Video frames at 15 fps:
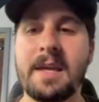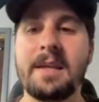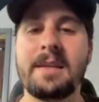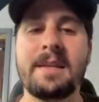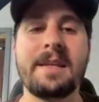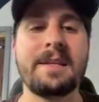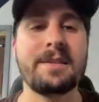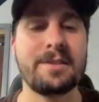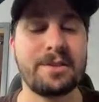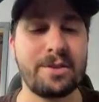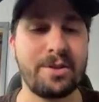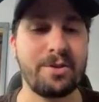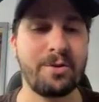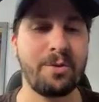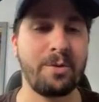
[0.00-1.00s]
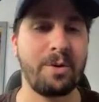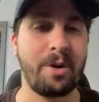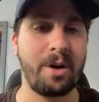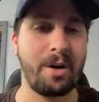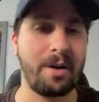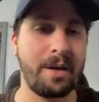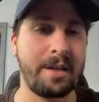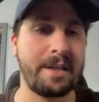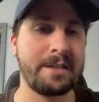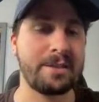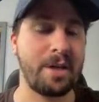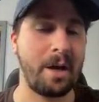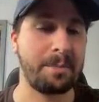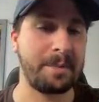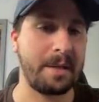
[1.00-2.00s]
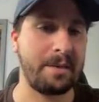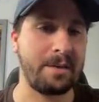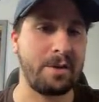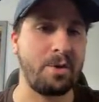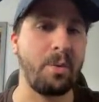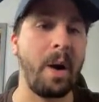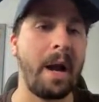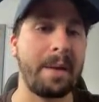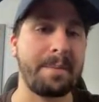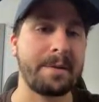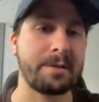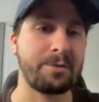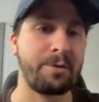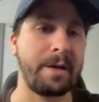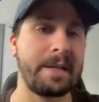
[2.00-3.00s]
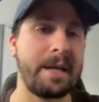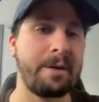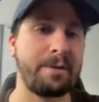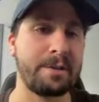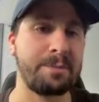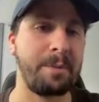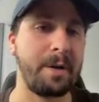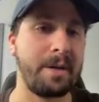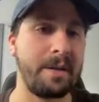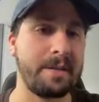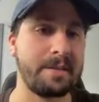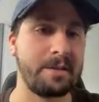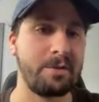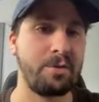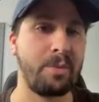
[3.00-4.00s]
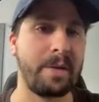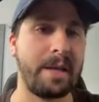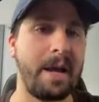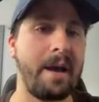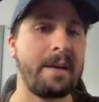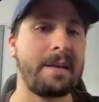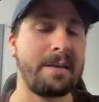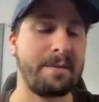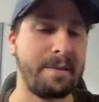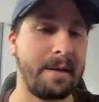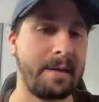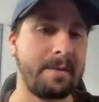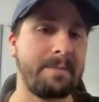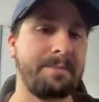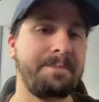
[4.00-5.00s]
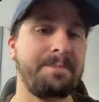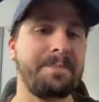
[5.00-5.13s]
it needs to update the UI, because right now this button isn't doing anything.